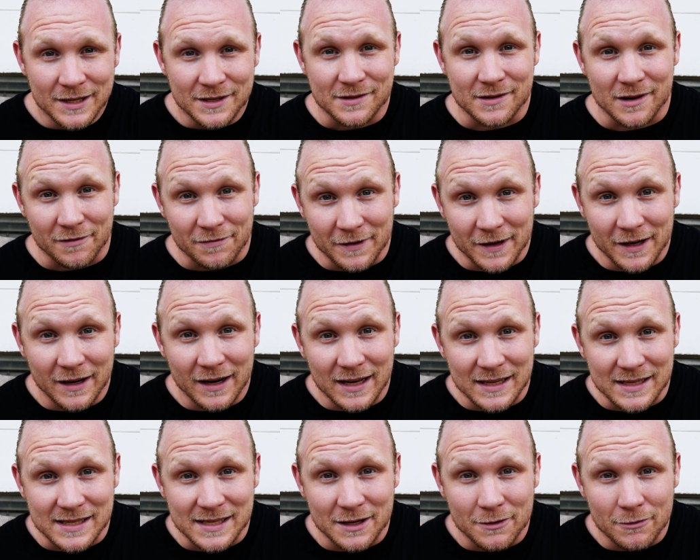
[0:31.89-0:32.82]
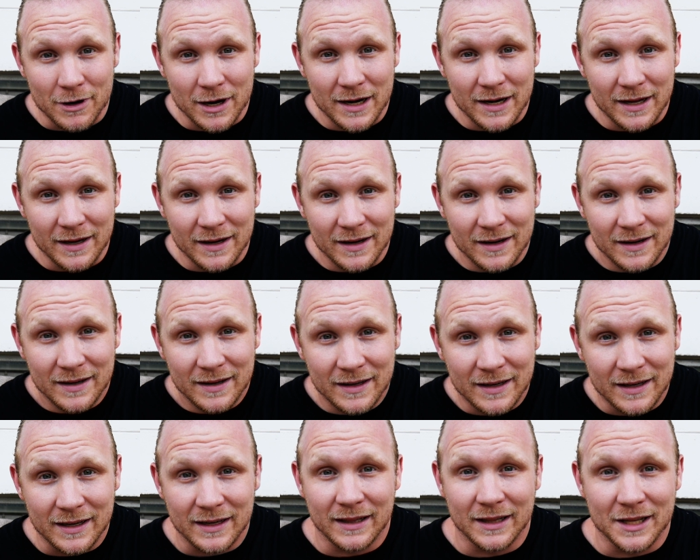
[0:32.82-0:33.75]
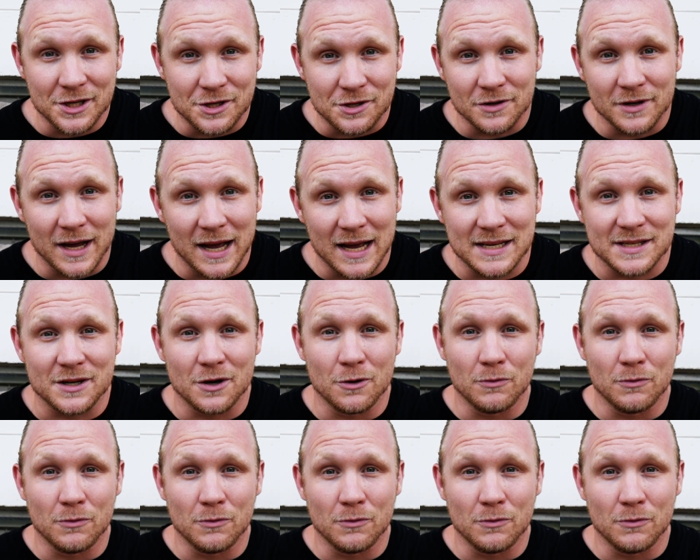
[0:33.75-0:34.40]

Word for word: So I figured I'd sit right here, let you guys